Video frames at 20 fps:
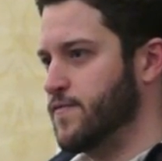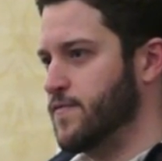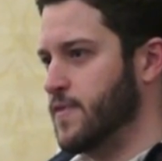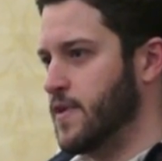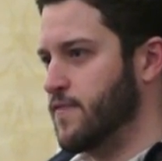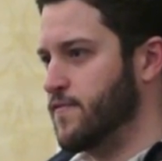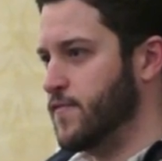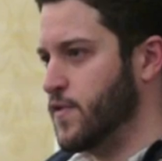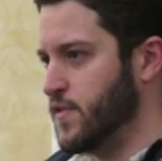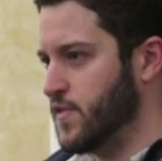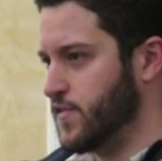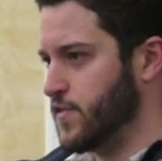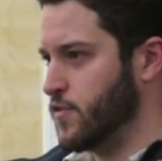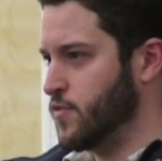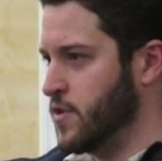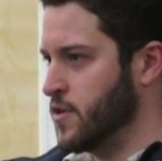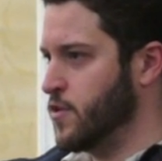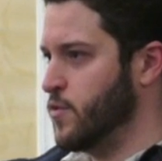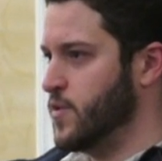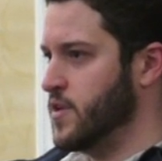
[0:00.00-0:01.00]
that first
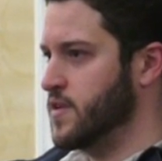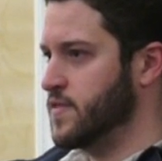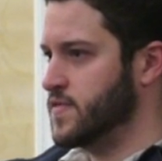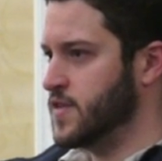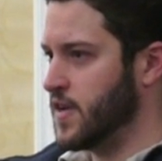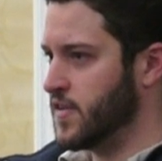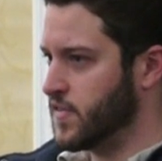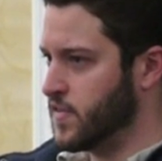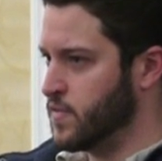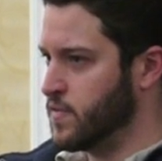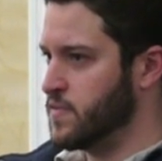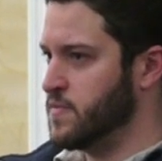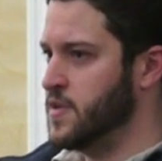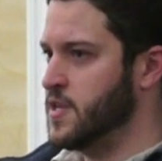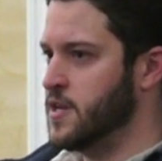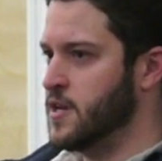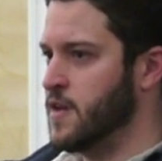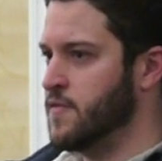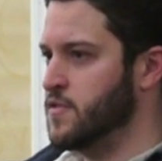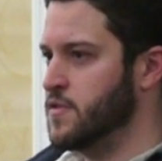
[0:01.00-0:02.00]
critical week of testing with
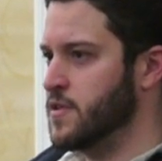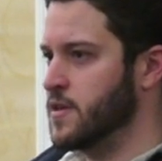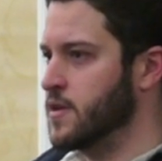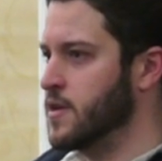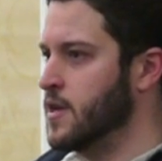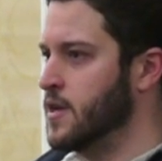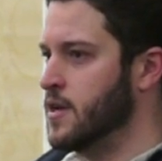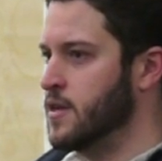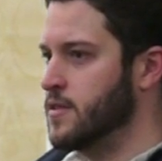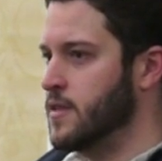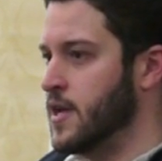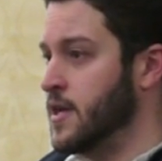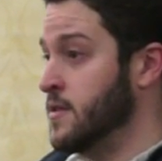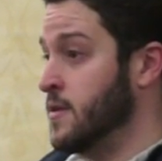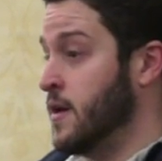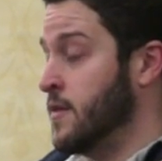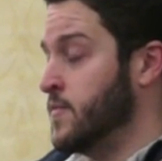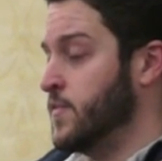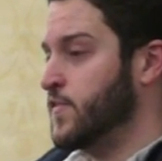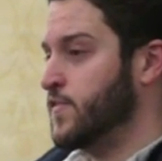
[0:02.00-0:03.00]
media and everything, they had
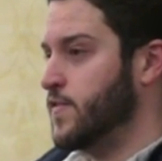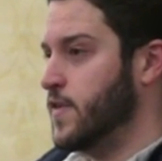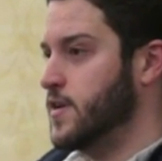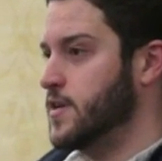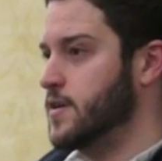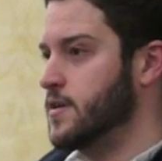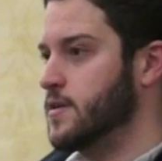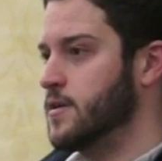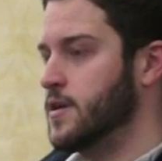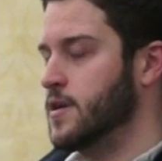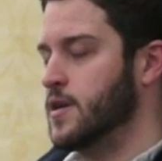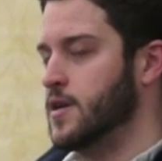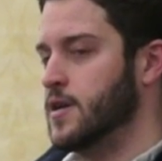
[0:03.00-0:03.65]
not misfired